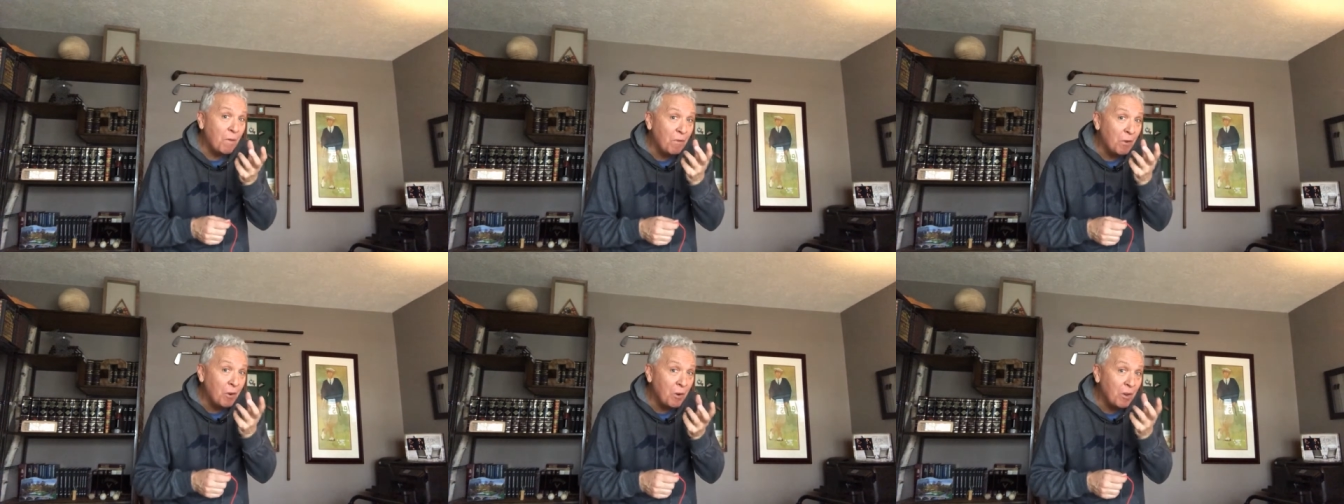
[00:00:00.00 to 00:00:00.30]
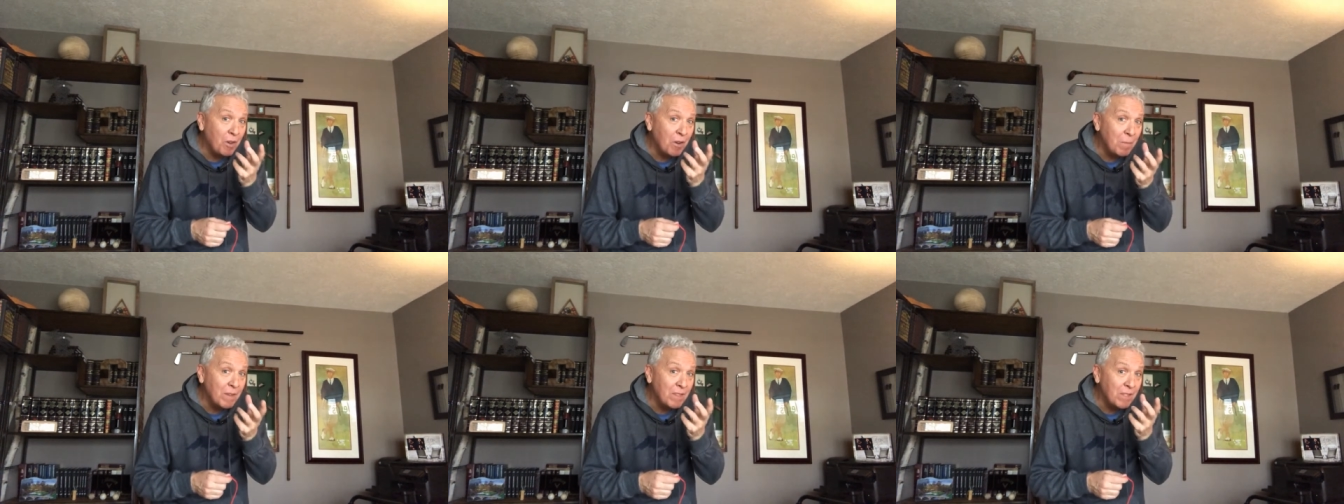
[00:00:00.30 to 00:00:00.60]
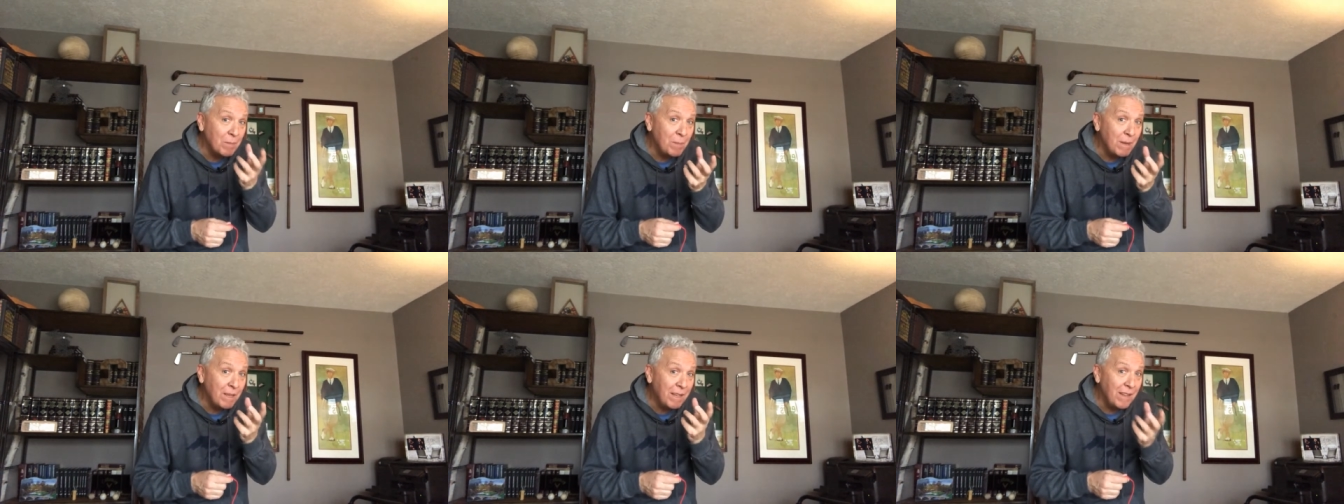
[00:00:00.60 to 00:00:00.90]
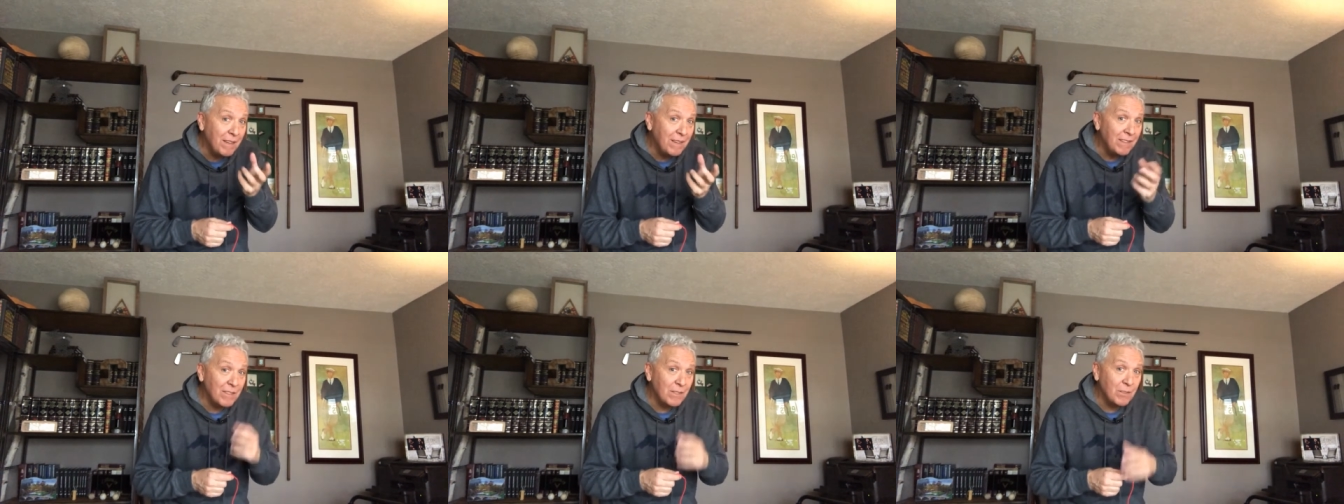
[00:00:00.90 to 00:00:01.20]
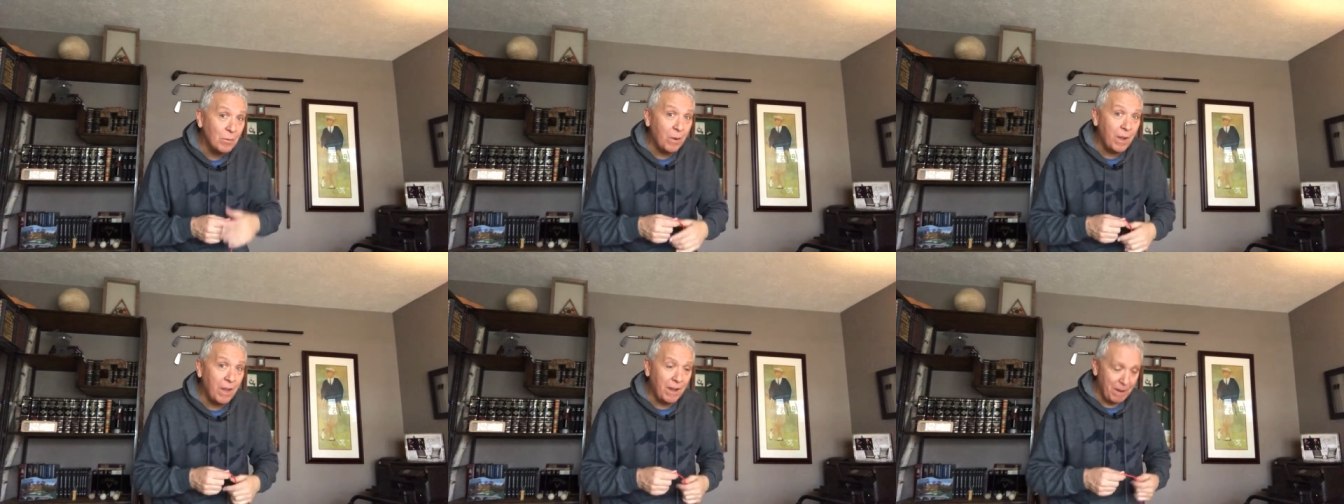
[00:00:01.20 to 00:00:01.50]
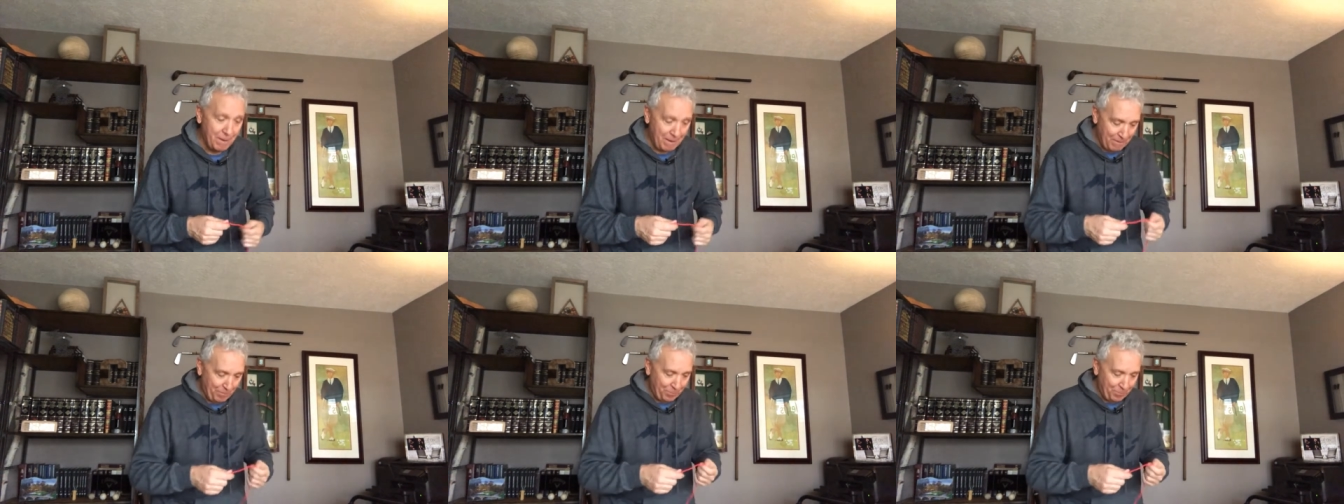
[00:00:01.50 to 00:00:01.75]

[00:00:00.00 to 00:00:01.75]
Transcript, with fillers: for her to be speaking this way,